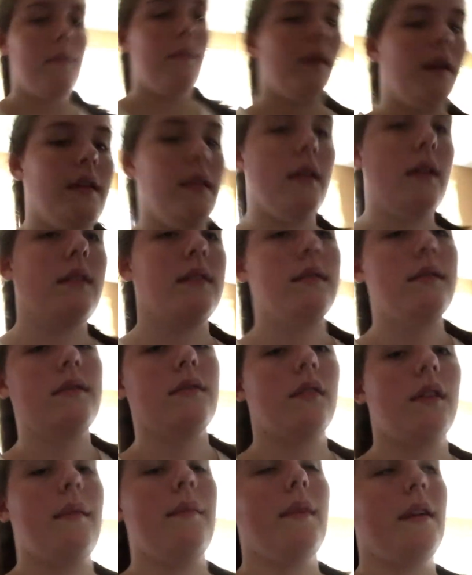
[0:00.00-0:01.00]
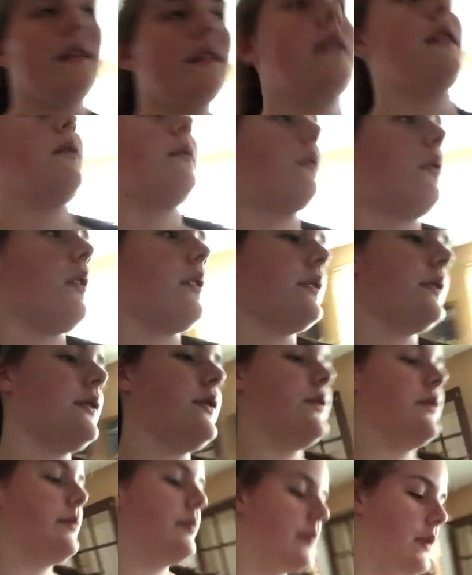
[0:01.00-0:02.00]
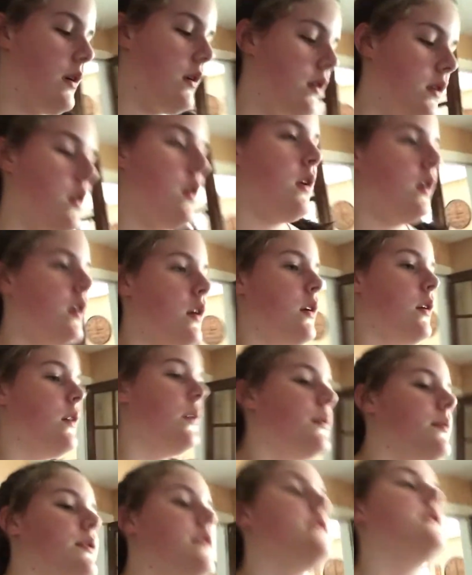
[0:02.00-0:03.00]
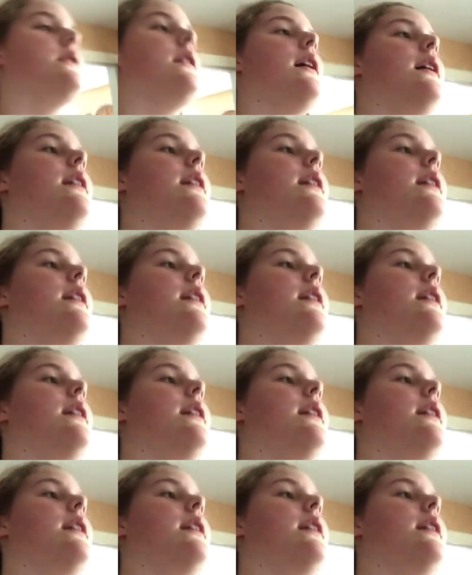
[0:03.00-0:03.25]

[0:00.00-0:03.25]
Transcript: by then, so I might not want to, but We'll see.